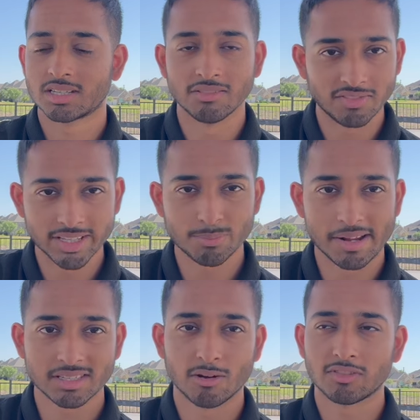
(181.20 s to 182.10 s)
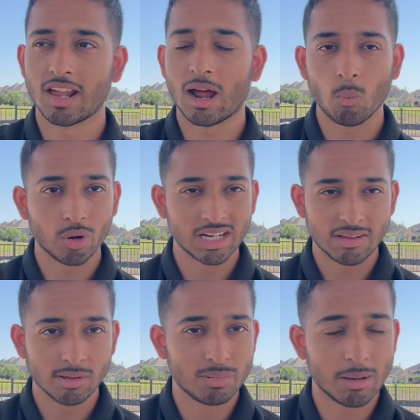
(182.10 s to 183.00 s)
convince myself that I wouldn't
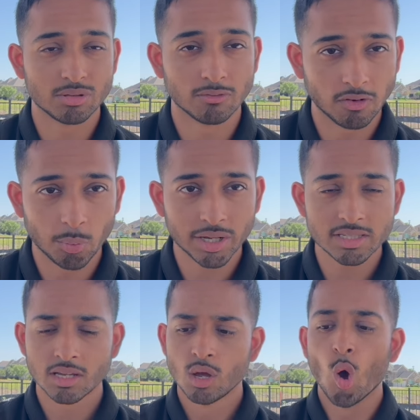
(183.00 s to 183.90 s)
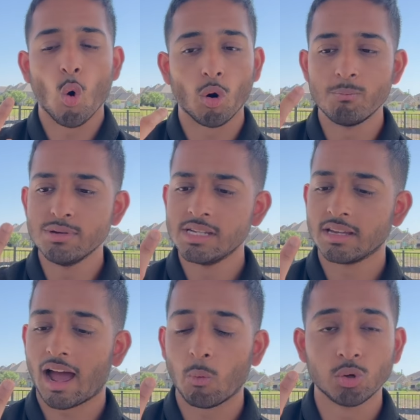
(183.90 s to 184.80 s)
even be able to focus, or B,
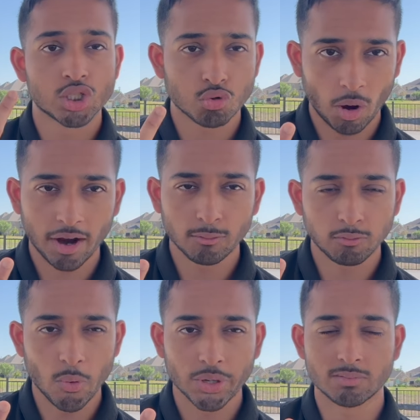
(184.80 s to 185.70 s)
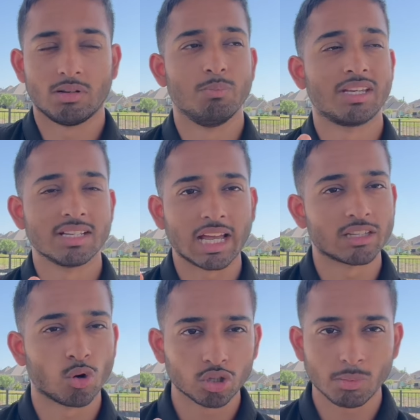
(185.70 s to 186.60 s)
I would try to focus, but because I
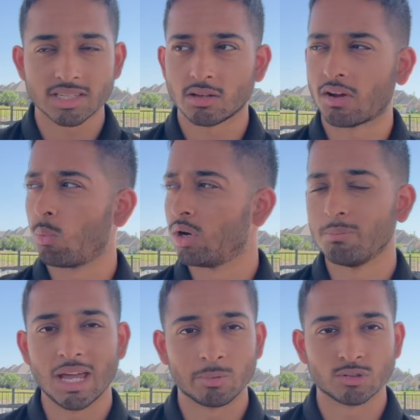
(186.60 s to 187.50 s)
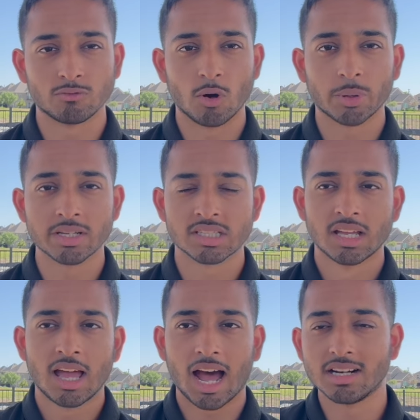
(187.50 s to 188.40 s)
told myself I wouldn't be able to focus,
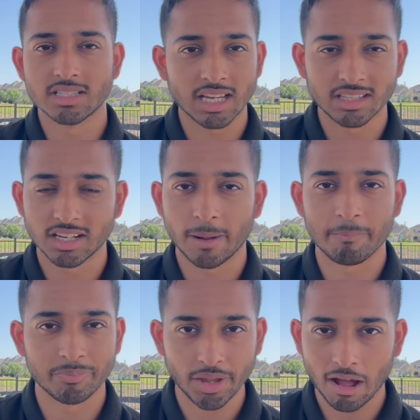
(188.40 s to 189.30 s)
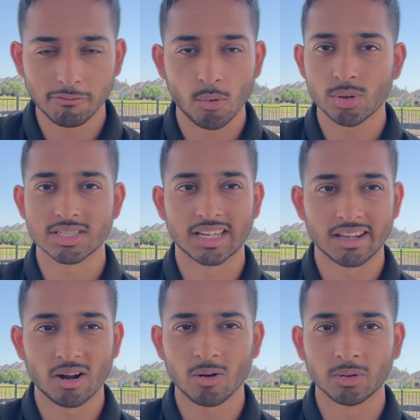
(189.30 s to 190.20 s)
I just ended up not focusing
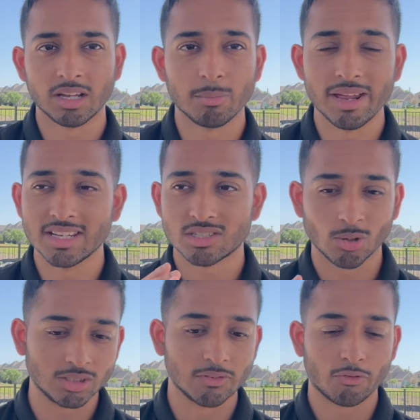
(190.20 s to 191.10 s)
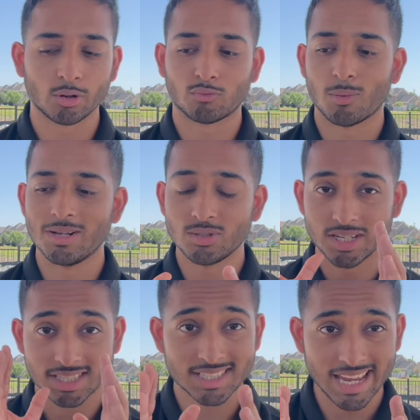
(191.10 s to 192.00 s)
at all. It made it so difficult for me to
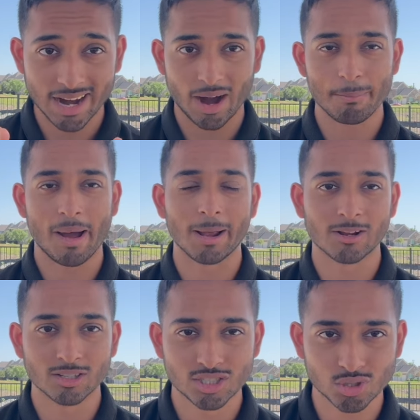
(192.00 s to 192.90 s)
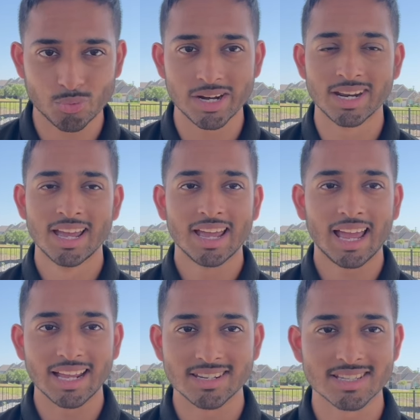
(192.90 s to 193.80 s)
just stare at my screen
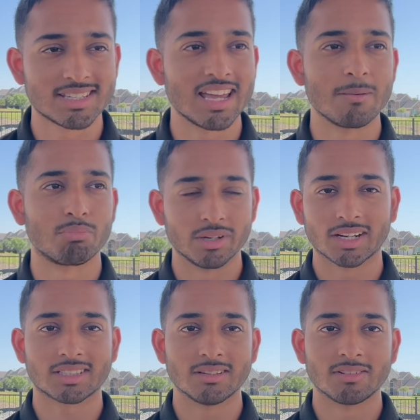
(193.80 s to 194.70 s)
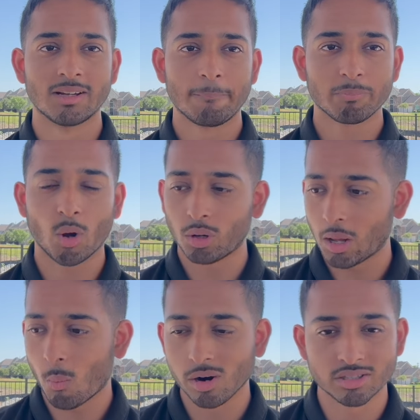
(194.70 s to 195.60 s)
and just stay productive. All I
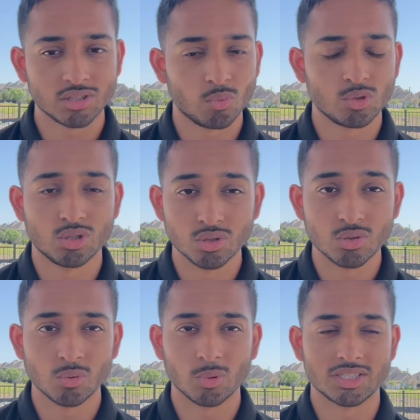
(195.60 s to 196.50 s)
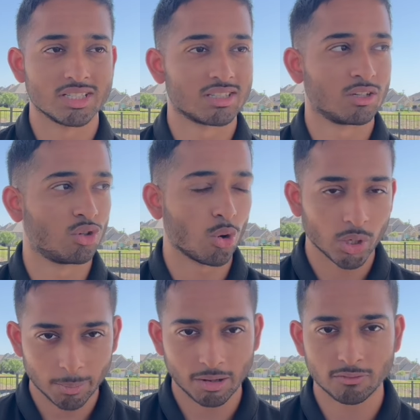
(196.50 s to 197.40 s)
wanted to, to do was just go
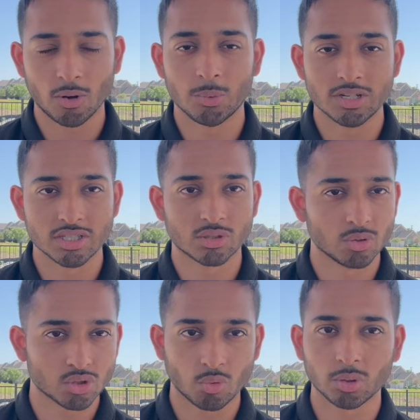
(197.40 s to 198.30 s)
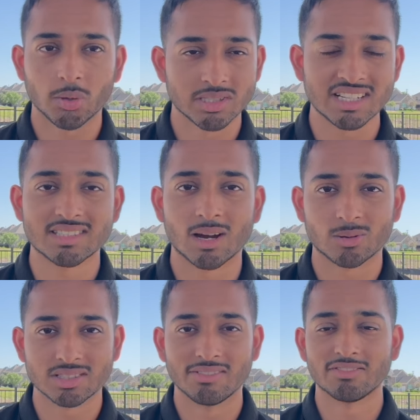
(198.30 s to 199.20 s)
grab my phone and just go scroll on TikTok
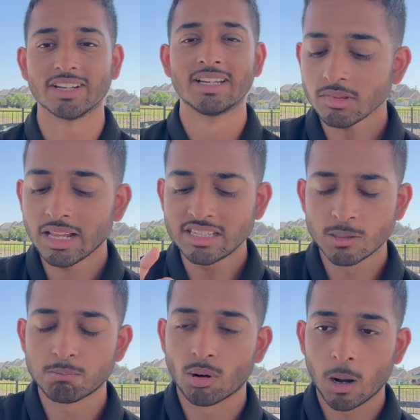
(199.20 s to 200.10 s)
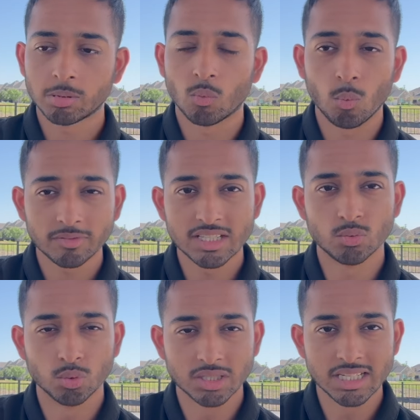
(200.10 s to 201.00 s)
or something. That's the problem with these
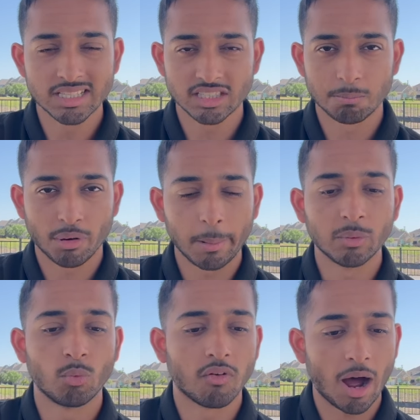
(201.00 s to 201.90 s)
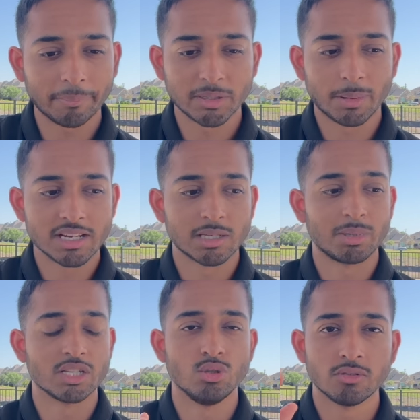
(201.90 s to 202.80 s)
routines. That's the problem with optimizing
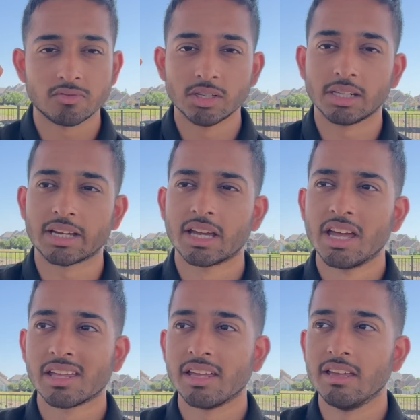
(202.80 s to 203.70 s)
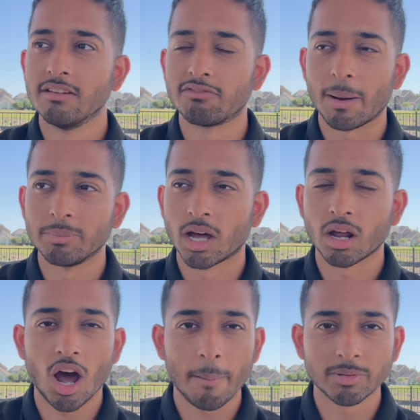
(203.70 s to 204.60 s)
because you feel like if I'm
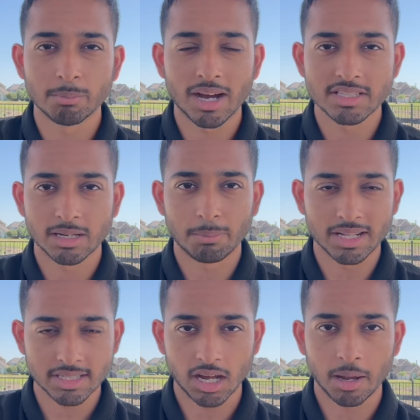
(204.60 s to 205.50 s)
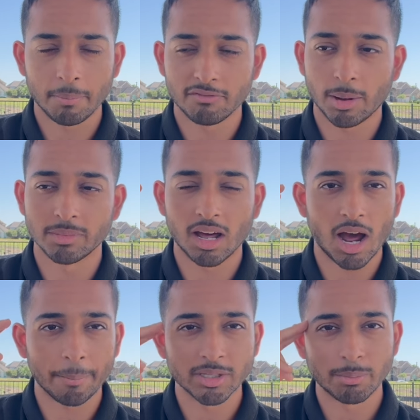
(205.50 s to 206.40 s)
not optimizing my time, if I'm not
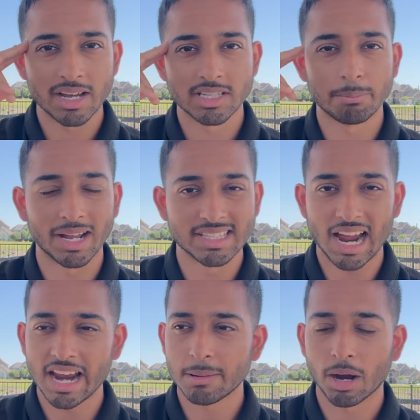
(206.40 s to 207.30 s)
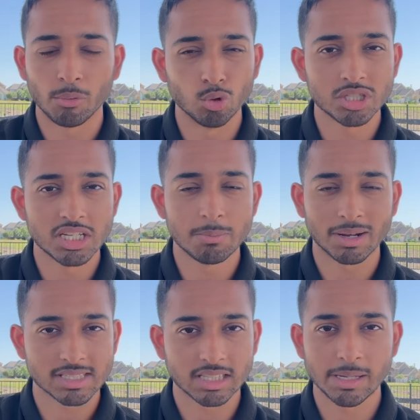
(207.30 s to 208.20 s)
optimizing my diet, my routine,
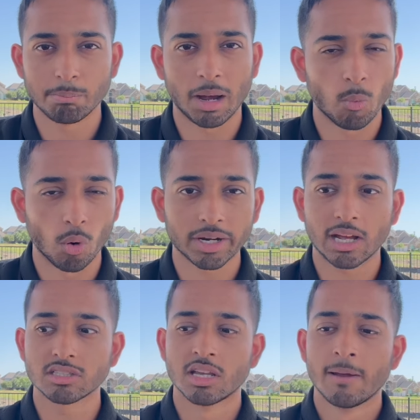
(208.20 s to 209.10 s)
my sleep, my workouts,